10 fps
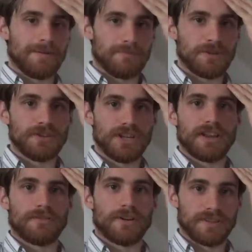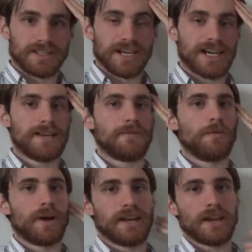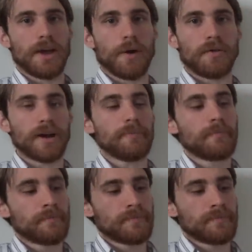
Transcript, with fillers: Mutagenic Growth is kind of the way to go, right?